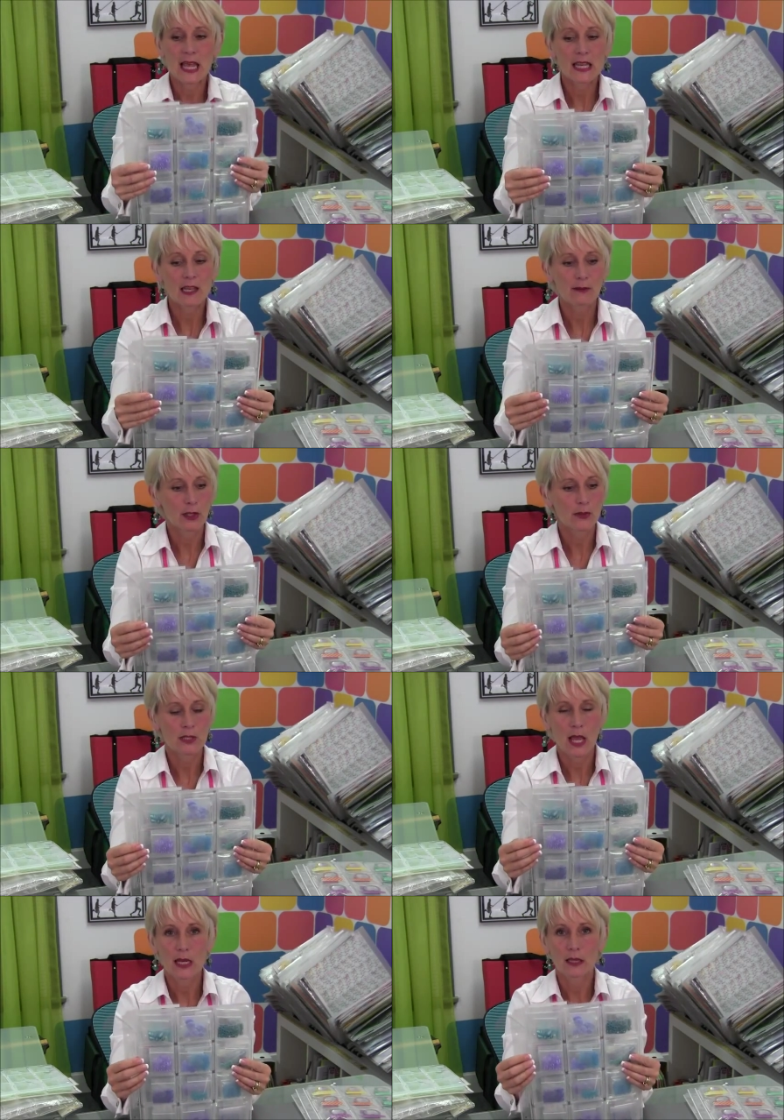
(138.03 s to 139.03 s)
any of
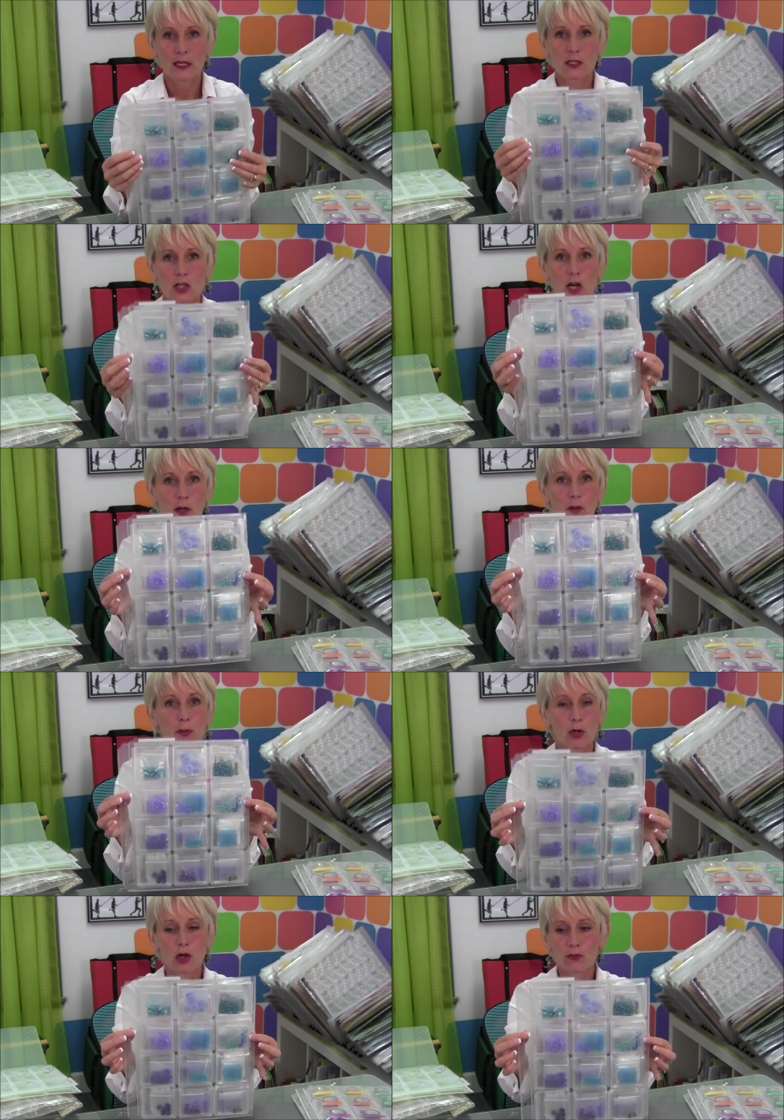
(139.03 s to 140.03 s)
those kind of things are going to be
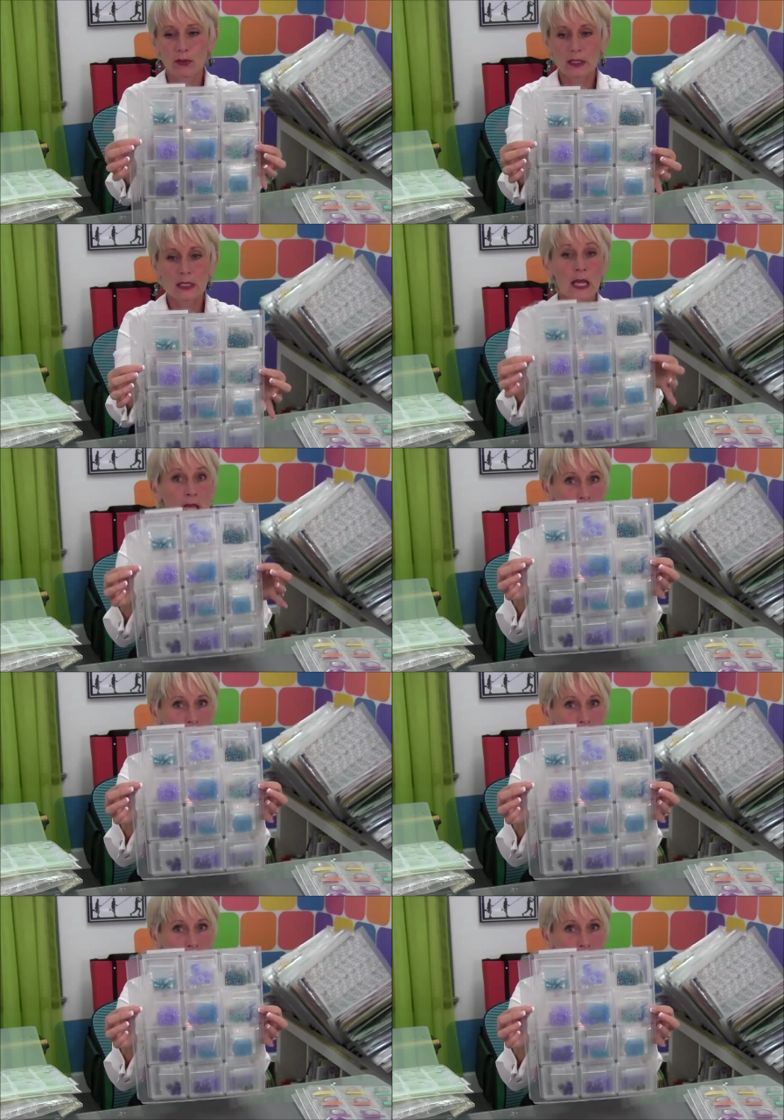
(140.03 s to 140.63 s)
perfect